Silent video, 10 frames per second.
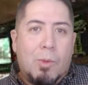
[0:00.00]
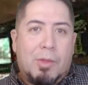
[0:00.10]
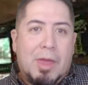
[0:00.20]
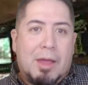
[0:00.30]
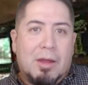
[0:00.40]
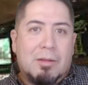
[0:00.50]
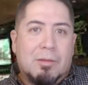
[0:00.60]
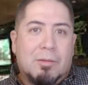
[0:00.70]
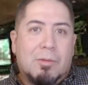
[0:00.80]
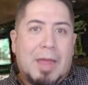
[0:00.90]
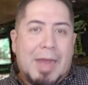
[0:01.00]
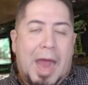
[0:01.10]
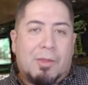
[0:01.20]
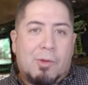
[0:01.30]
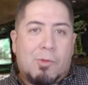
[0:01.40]
where they couldn't get
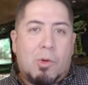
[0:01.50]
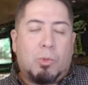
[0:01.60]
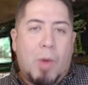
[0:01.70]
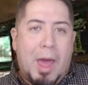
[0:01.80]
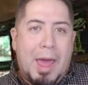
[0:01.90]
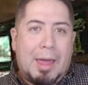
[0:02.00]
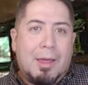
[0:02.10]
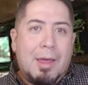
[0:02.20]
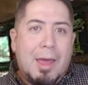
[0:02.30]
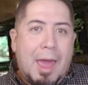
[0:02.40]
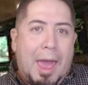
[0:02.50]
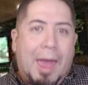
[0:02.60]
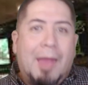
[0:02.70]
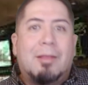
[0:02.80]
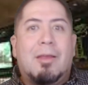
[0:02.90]
out of their own way,
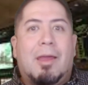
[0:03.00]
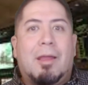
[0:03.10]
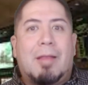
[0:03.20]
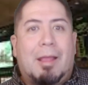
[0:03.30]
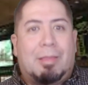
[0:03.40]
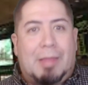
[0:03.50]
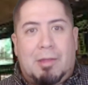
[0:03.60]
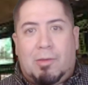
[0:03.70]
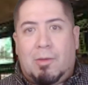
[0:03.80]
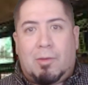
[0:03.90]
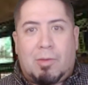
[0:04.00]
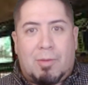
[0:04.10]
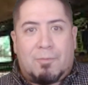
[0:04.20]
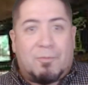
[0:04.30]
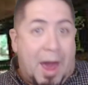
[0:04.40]
and it leads you to
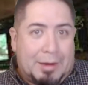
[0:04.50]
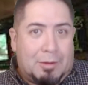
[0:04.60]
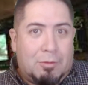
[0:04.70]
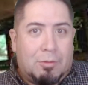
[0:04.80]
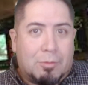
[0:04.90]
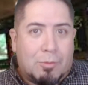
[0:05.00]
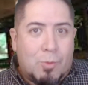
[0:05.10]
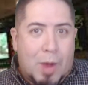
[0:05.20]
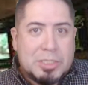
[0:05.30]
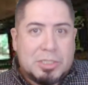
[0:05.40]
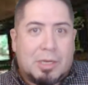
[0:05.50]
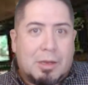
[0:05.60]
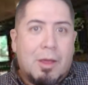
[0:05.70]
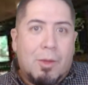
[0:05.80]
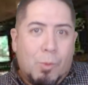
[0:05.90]
the final
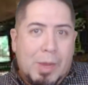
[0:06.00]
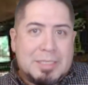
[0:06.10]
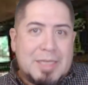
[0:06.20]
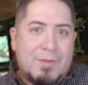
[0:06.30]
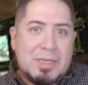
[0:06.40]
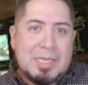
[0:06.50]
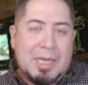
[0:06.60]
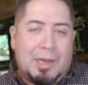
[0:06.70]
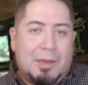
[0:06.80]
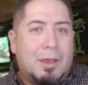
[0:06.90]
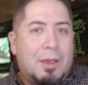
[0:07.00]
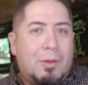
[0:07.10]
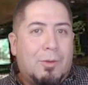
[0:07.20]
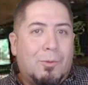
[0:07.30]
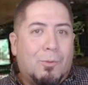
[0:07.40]
question, week 17.
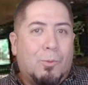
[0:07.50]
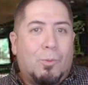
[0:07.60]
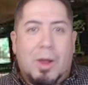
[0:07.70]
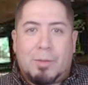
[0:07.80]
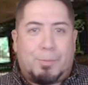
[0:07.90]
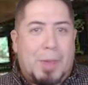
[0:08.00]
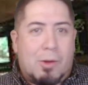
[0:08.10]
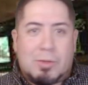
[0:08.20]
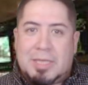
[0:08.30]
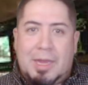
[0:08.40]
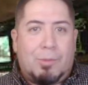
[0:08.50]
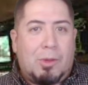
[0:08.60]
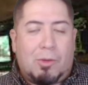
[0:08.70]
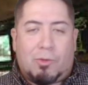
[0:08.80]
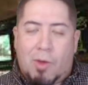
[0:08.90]
What Bears team
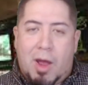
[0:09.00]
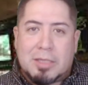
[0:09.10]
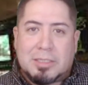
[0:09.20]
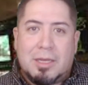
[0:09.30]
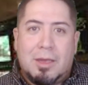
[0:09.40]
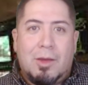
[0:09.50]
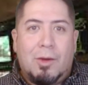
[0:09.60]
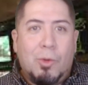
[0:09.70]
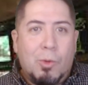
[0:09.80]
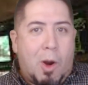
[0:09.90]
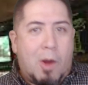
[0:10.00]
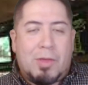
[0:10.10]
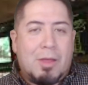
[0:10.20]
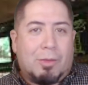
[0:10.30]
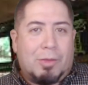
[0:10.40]
do you trust? Who are
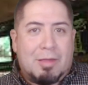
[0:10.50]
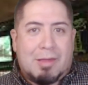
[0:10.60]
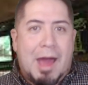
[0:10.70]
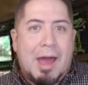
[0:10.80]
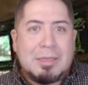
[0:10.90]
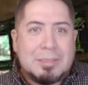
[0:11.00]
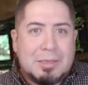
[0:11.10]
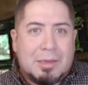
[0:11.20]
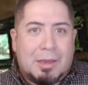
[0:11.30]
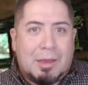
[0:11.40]
the, these guys?